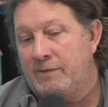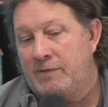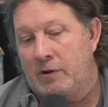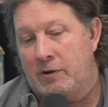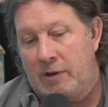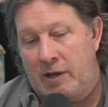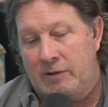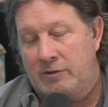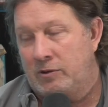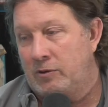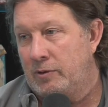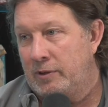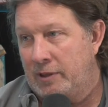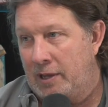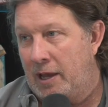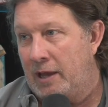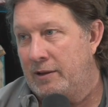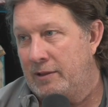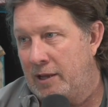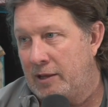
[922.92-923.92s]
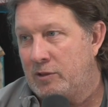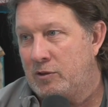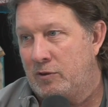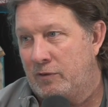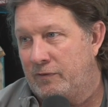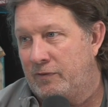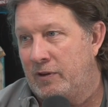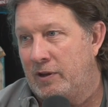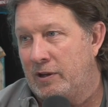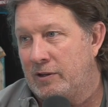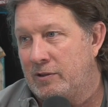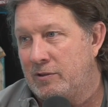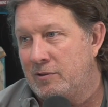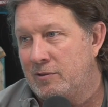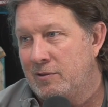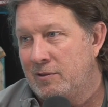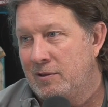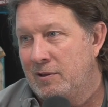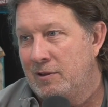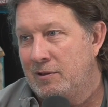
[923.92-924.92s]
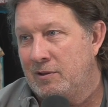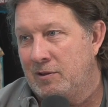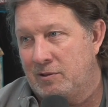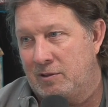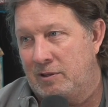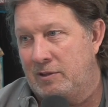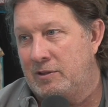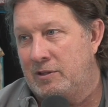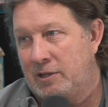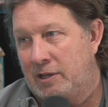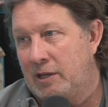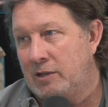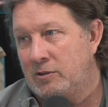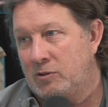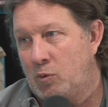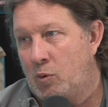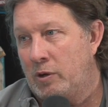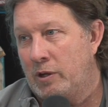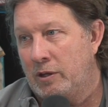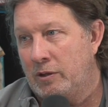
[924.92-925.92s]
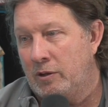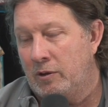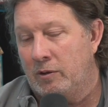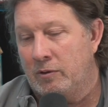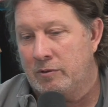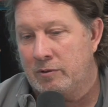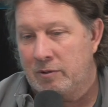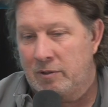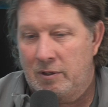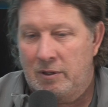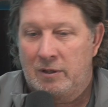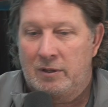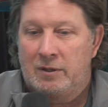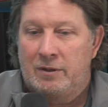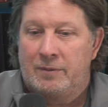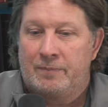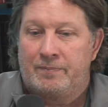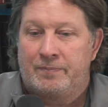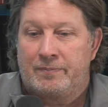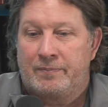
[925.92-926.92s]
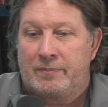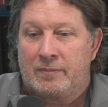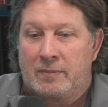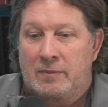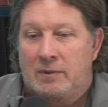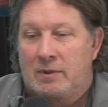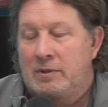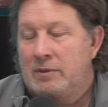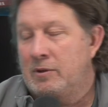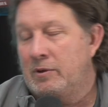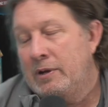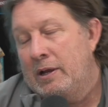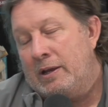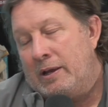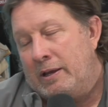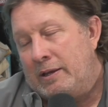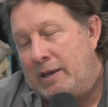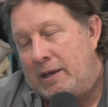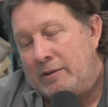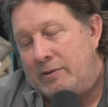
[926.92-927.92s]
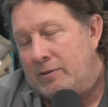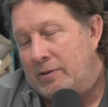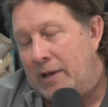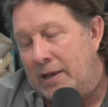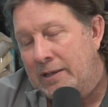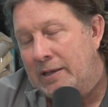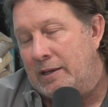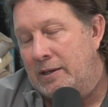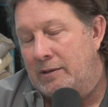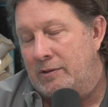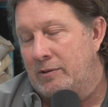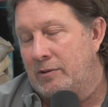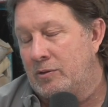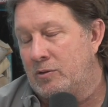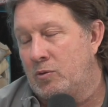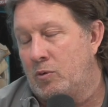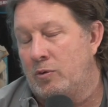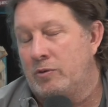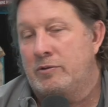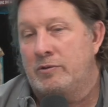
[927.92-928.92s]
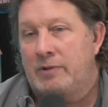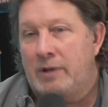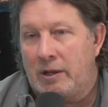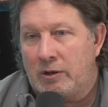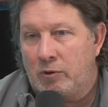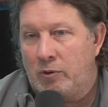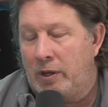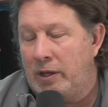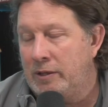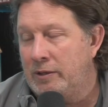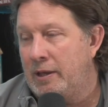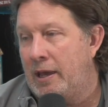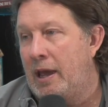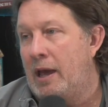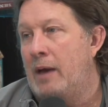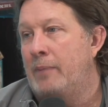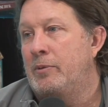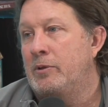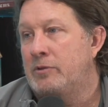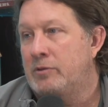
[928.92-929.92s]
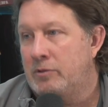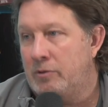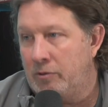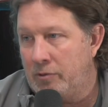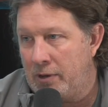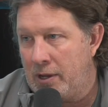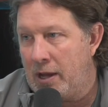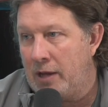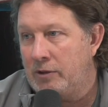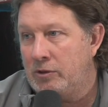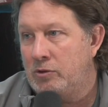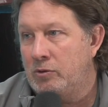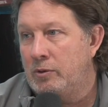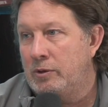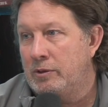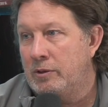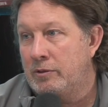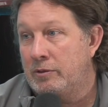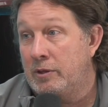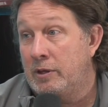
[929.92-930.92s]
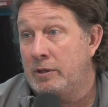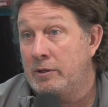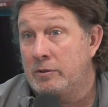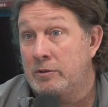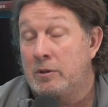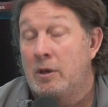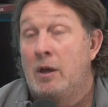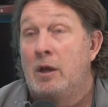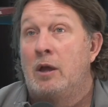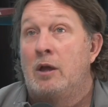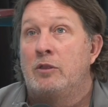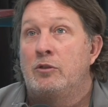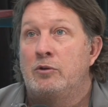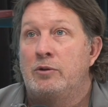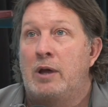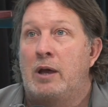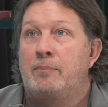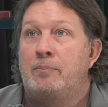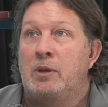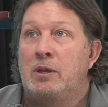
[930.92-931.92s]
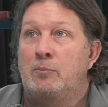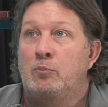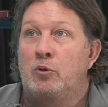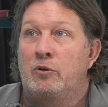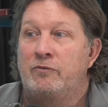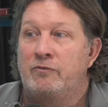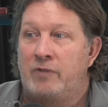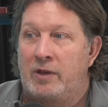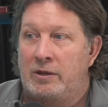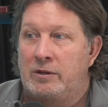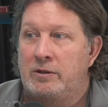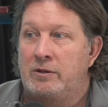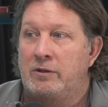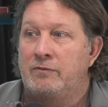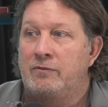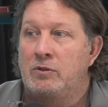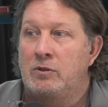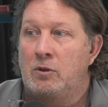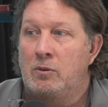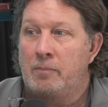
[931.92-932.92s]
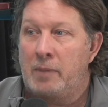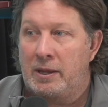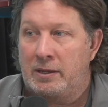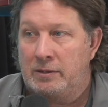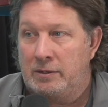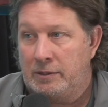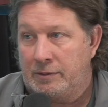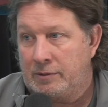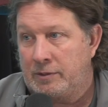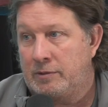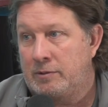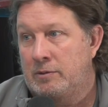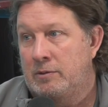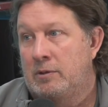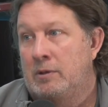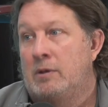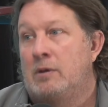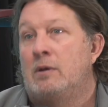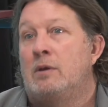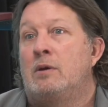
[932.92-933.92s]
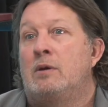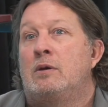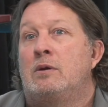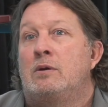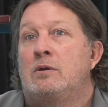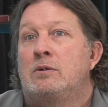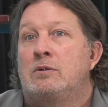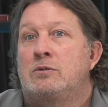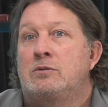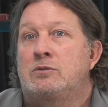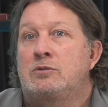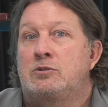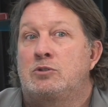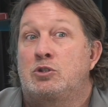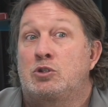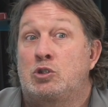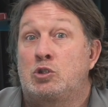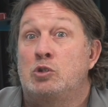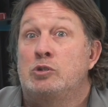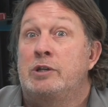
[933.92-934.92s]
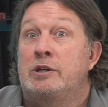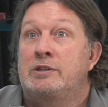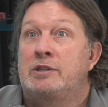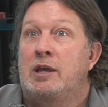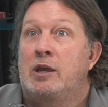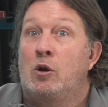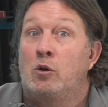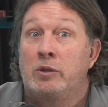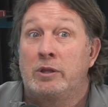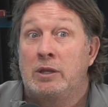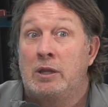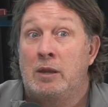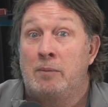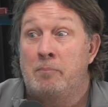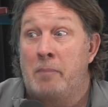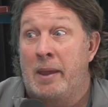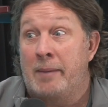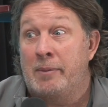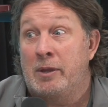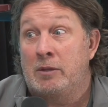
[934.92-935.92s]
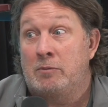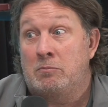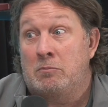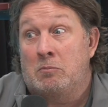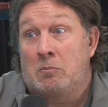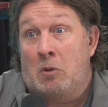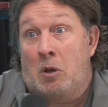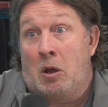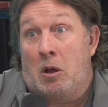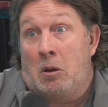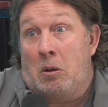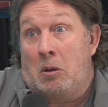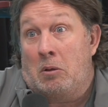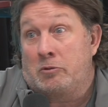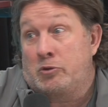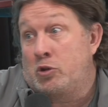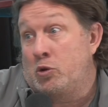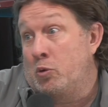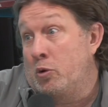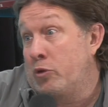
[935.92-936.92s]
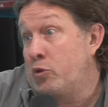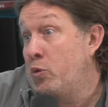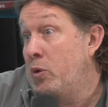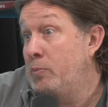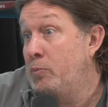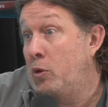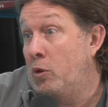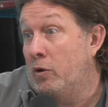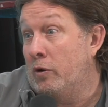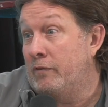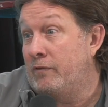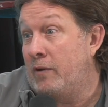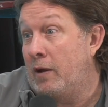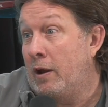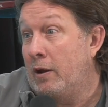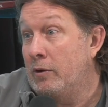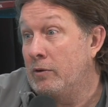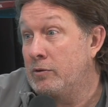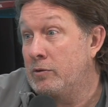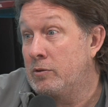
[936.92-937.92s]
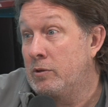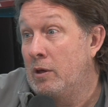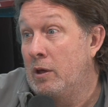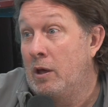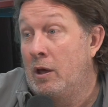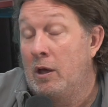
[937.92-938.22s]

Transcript: if they're not doing that and that's their fix, because to get 20 of those, they're not getting to the source. They're not creating the habits. They're not doing the things. They're not being preventative in their maintenance. So that they only need maybe 2 or 3 purifiers,